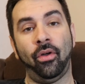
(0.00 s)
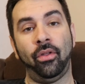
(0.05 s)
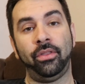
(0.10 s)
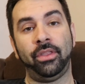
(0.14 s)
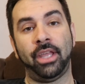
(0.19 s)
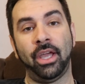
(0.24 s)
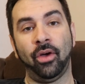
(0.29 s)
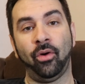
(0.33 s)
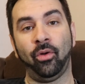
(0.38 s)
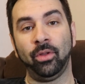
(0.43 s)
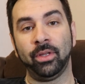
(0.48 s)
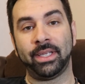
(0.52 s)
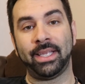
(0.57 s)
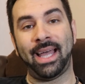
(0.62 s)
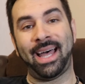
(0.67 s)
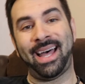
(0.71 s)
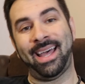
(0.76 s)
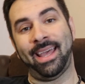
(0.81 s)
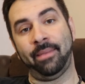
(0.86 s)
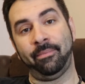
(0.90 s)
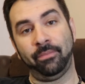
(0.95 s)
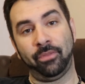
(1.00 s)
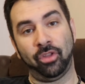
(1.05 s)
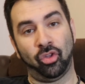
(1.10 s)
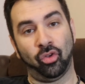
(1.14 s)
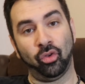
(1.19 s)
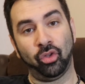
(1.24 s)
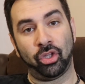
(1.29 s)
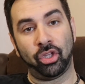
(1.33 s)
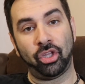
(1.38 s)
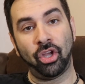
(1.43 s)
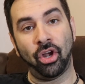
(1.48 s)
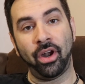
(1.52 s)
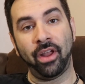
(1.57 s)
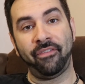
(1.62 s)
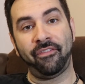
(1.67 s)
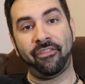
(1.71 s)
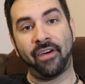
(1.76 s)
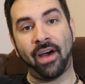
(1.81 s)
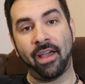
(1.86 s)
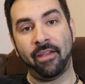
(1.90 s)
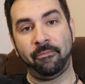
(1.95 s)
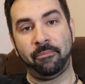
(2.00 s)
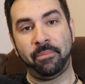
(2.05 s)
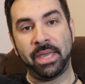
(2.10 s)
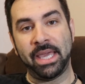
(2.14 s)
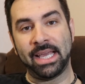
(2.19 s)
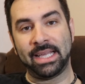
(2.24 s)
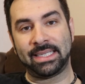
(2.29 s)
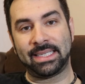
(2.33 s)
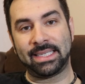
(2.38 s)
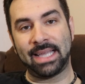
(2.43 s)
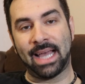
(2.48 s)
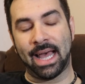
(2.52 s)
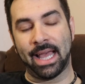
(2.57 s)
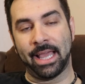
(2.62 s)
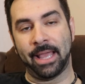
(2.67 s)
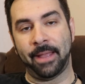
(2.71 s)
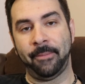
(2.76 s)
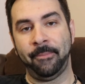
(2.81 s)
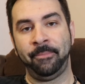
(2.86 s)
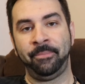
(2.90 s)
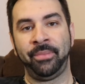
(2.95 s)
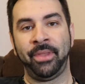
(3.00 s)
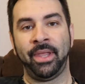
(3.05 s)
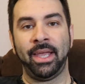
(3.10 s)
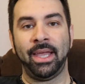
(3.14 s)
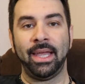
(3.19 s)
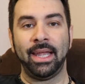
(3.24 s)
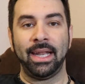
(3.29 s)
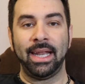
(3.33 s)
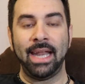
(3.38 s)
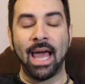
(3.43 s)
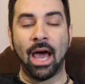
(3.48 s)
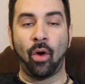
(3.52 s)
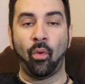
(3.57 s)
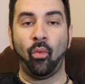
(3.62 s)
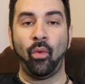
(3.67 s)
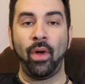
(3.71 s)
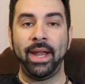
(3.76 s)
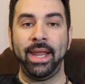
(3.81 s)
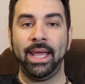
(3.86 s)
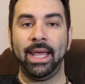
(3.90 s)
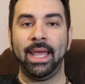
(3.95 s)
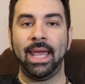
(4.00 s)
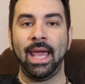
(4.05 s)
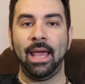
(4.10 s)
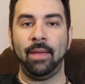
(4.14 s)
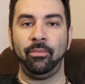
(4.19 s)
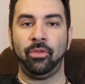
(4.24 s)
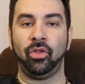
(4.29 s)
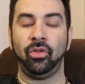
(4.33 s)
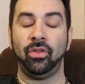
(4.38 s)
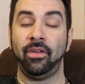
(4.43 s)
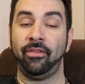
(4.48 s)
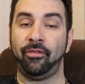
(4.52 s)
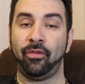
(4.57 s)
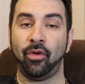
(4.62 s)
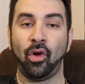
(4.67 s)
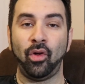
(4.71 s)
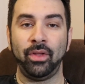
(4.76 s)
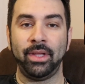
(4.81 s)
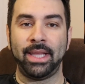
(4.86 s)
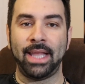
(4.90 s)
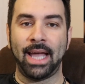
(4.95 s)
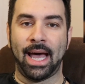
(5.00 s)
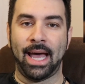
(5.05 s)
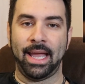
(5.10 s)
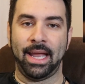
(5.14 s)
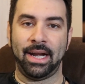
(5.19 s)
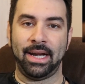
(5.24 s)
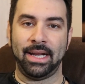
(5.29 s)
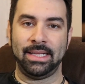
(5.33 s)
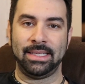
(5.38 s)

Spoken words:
the whole time to 35 psi. Now when it came to the front tire